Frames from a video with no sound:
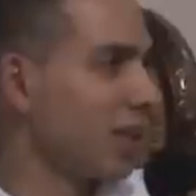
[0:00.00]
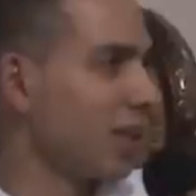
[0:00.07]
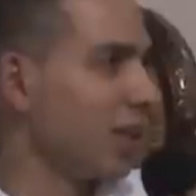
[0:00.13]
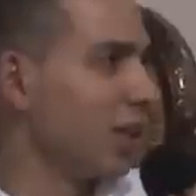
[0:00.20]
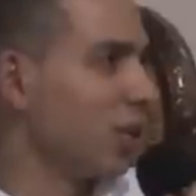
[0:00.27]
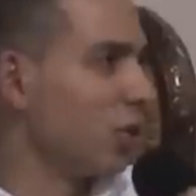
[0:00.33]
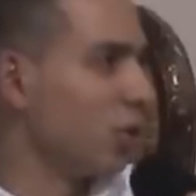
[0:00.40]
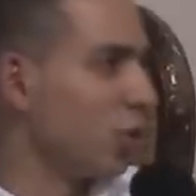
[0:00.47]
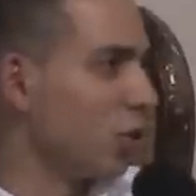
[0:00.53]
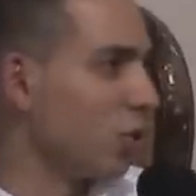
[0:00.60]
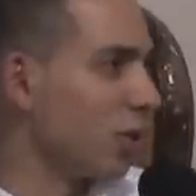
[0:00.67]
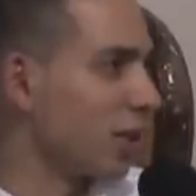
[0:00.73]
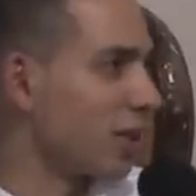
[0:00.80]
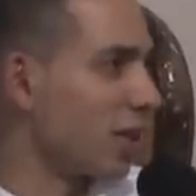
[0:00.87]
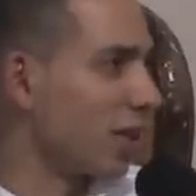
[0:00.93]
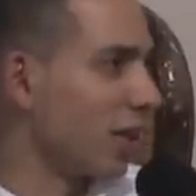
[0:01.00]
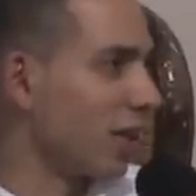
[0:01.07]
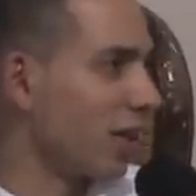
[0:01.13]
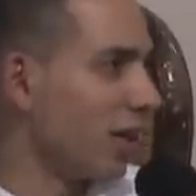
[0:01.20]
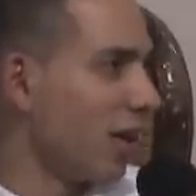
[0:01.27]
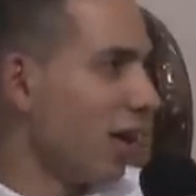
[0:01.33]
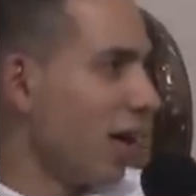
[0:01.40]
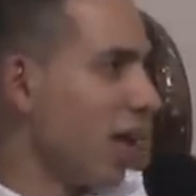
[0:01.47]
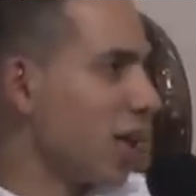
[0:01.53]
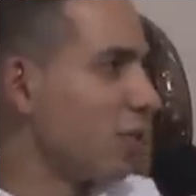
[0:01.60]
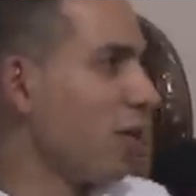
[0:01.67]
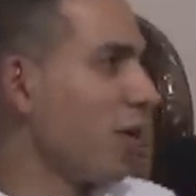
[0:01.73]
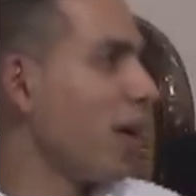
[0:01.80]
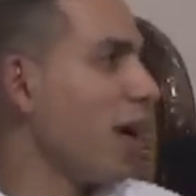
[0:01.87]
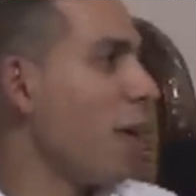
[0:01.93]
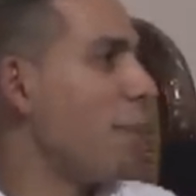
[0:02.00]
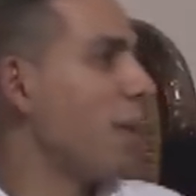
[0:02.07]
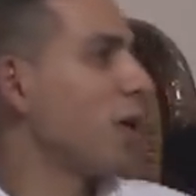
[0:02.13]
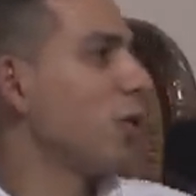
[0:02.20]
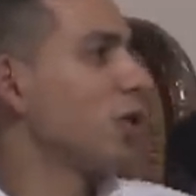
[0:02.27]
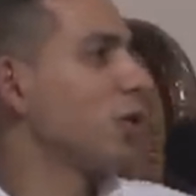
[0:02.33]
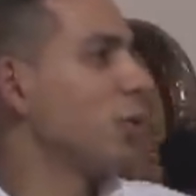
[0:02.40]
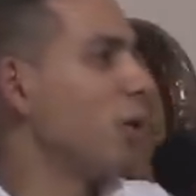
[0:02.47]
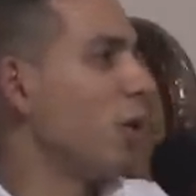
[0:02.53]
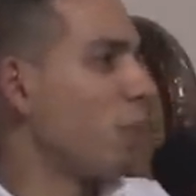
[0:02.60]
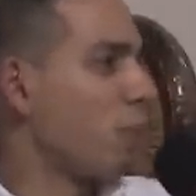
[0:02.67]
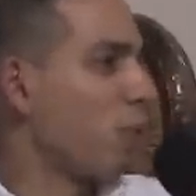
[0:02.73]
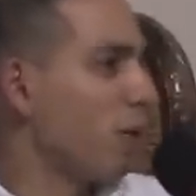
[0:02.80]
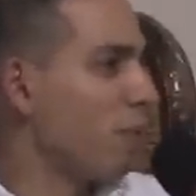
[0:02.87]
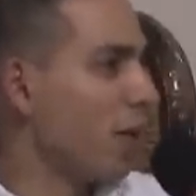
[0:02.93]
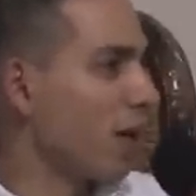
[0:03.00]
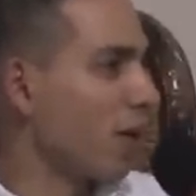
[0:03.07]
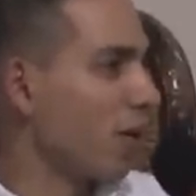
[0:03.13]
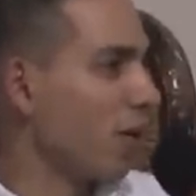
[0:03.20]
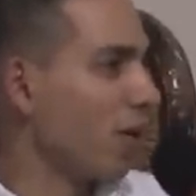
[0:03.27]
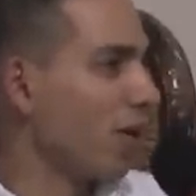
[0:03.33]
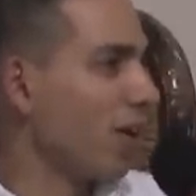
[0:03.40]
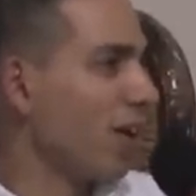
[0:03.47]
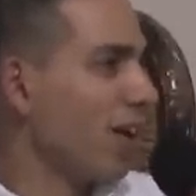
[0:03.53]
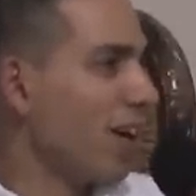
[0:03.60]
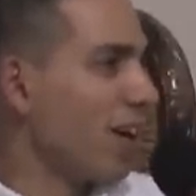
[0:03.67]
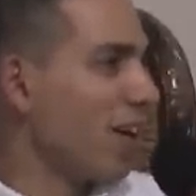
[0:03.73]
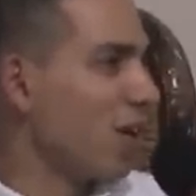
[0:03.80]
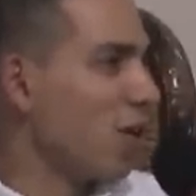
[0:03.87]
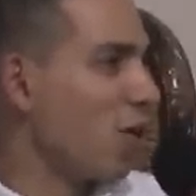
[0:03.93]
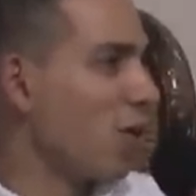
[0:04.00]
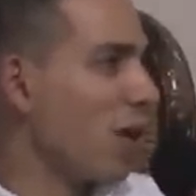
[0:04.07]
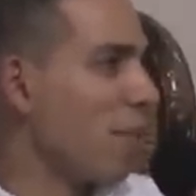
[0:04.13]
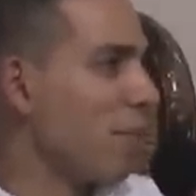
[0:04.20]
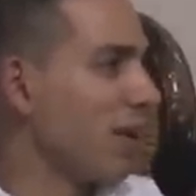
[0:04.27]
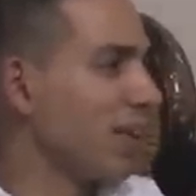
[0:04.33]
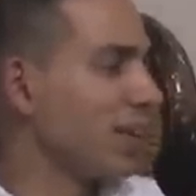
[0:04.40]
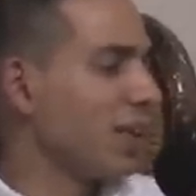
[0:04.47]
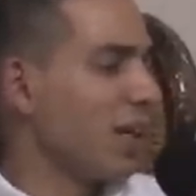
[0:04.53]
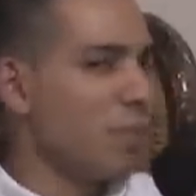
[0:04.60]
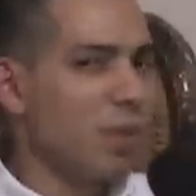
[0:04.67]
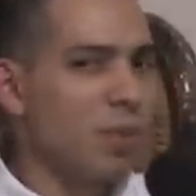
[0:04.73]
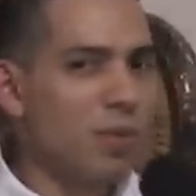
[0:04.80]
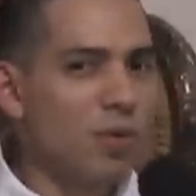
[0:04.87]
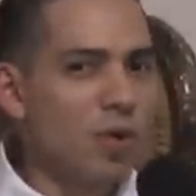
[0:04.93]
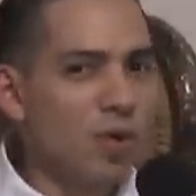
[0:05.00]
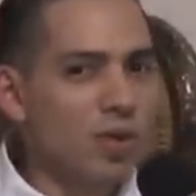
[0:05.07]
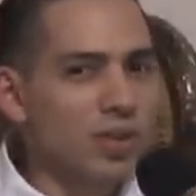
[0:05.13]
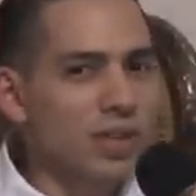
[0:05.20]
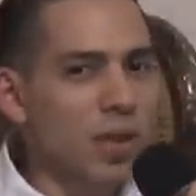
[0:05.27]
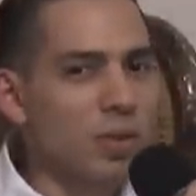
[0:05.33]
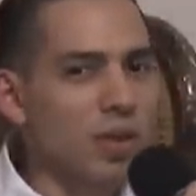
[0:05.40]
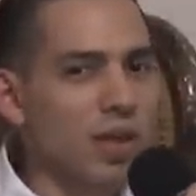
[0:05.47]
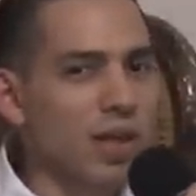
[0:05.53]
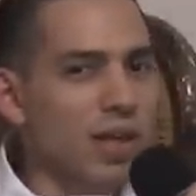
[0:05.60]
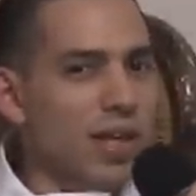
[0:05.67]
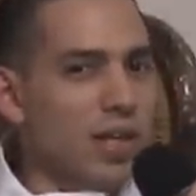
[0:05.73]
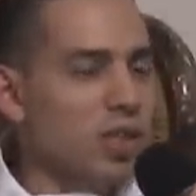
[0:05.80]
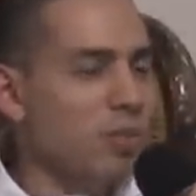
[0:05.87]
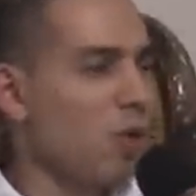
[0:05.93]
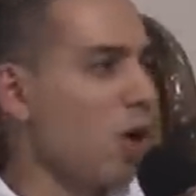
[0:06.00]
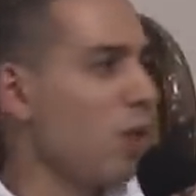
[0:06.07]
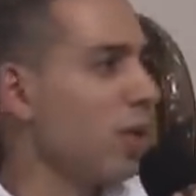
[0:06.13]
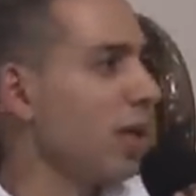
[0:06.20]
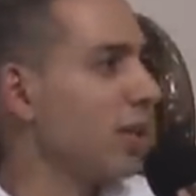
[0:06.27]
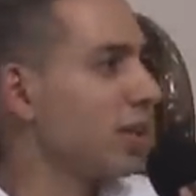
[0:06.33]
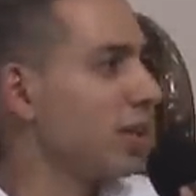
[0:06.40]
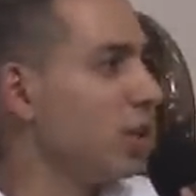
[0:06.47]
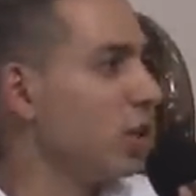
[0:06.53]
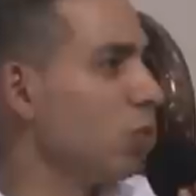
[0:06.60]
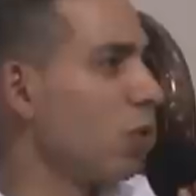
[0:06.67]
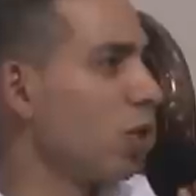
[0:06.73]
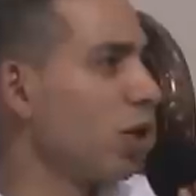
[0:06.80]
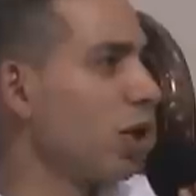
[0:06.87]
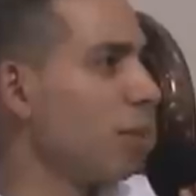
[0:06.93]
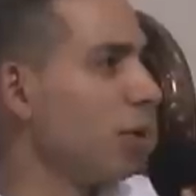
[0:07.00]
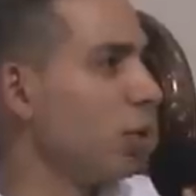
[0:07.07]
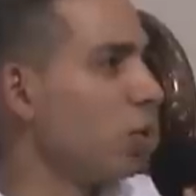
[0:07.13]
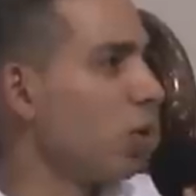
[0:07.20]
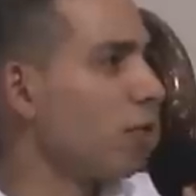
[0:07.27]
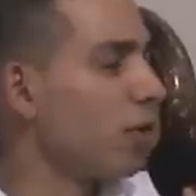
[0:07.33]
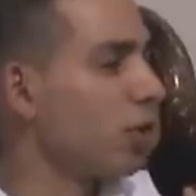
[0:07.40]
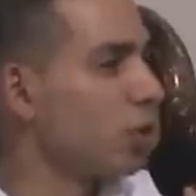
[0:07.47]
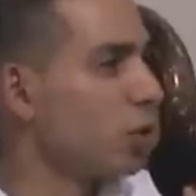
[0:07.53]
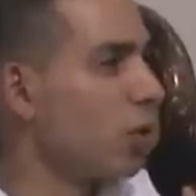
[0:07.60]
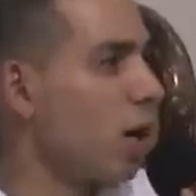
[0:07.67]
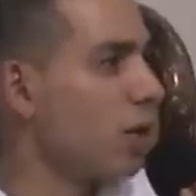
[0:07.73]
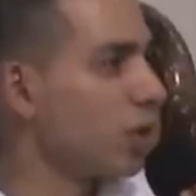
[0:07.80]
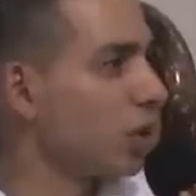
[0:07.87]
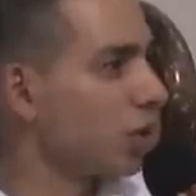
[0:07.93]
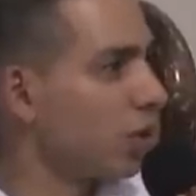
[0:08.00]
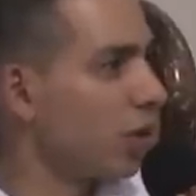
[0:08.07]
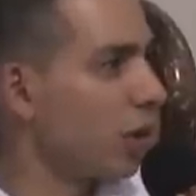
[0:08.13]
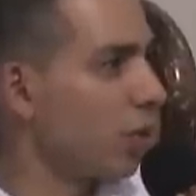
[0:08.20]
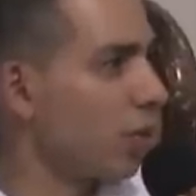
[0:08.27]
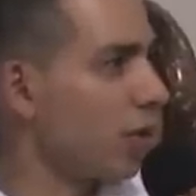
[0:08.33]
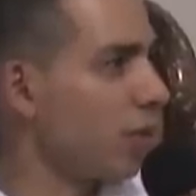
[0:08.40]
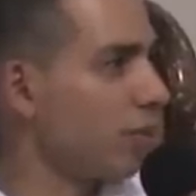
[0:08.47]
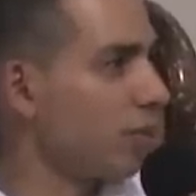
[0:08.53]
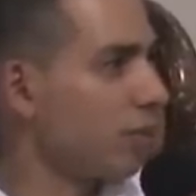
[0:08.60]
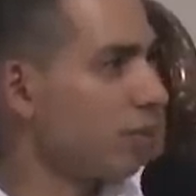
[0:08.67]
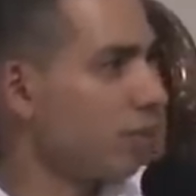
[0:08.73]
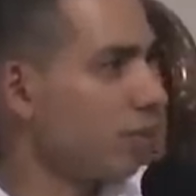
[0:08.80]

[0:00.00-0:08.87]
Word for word: is it that you do? Because I think it's very ambiguous from, you know, printmaker. You know, I mean, there's people don't understand what they're going to get tomorrow when they see you. What are you going to be doing for the two hours that you're there with them?